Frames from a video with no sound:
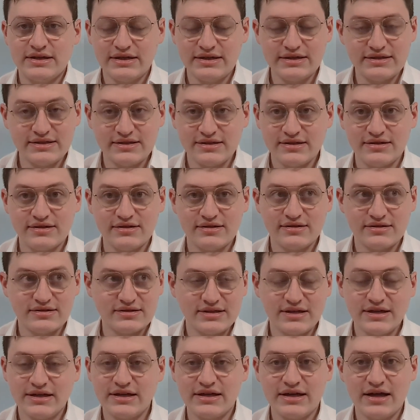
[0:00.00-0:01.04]
He's a
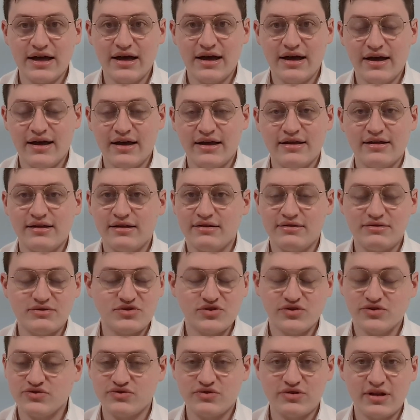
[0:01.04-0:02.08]
skinny guy,
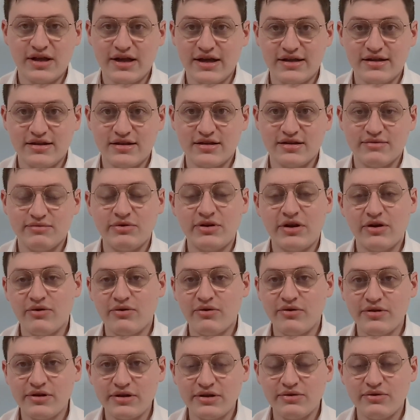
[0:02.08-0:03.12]
children liked him,
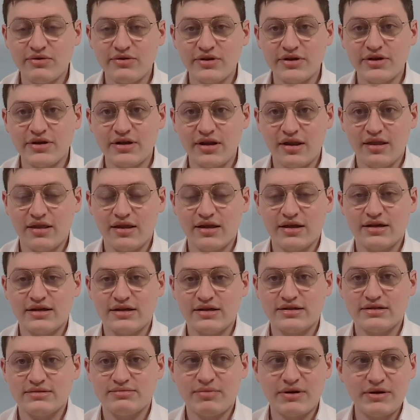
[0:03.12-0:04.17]
all the good
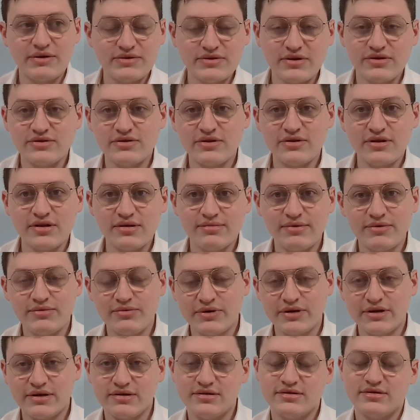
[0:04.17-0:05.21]
things. But he was also a little bit
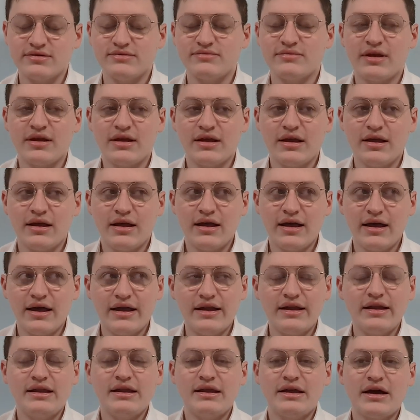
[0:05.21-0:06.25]
weird, and
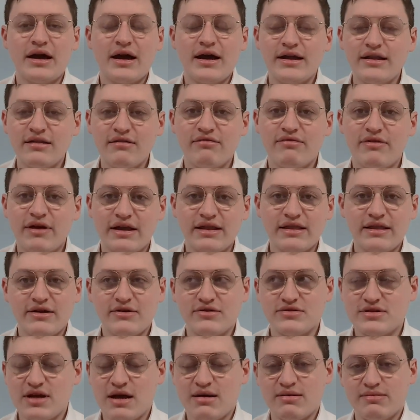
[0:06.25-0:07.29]
kind of like
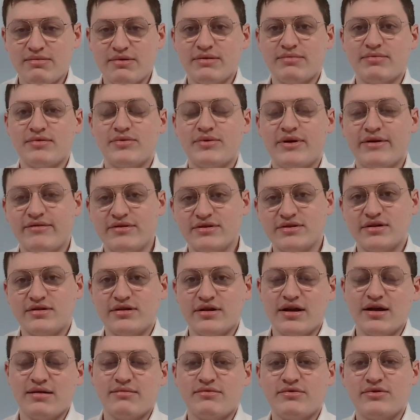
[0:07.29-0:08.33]
those type of people we have to start
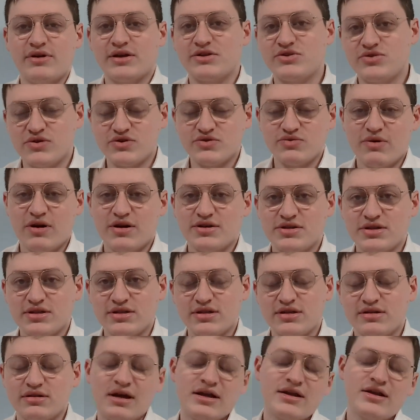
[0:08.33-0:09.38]
looking up to. Like George
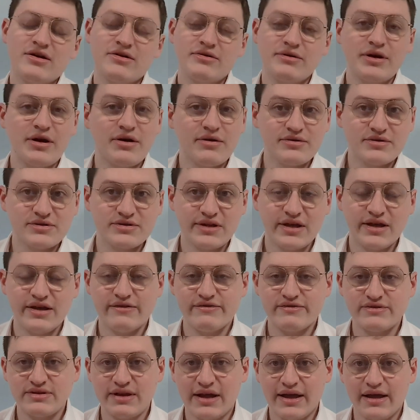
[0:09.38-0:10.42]
Washington, I know he owned
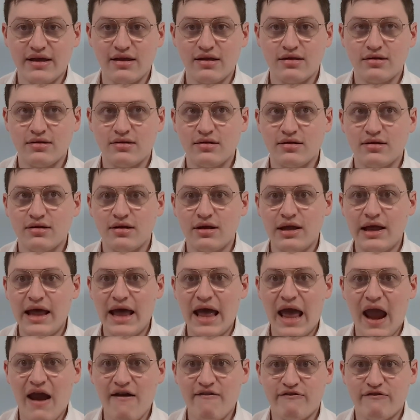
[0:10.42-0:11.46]
slaves like
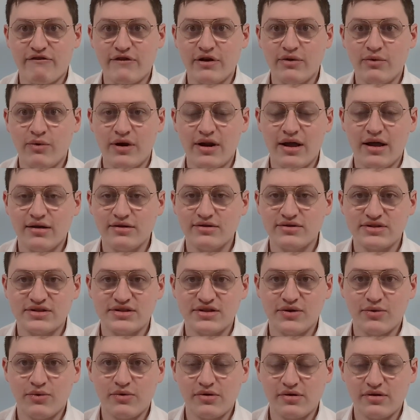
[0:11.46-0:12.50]
everyone else
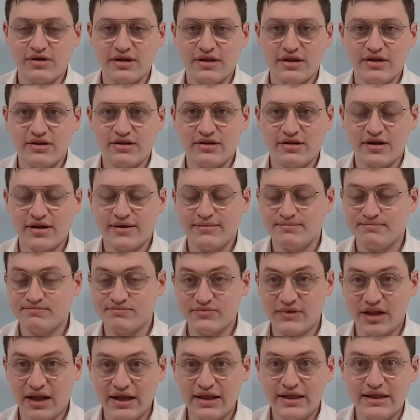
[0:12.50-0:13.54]
in the world at that time.
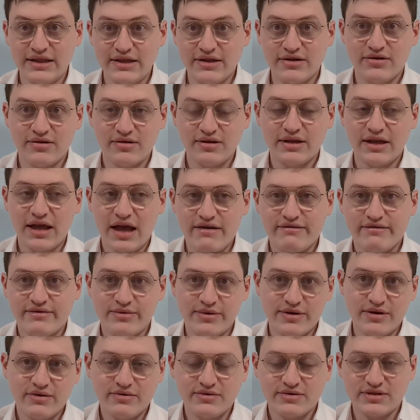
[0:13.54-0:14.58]
Like literally
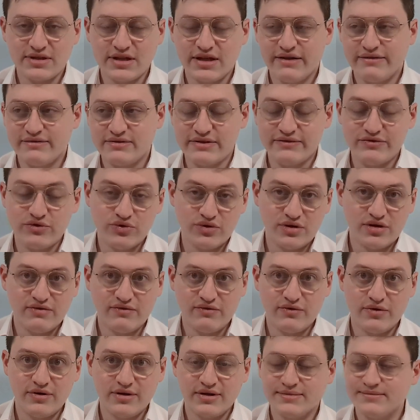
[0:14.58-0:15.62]
everyone owned slaves if you could
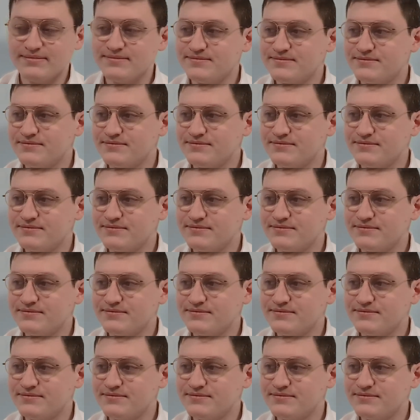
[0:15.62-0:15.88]
afford it.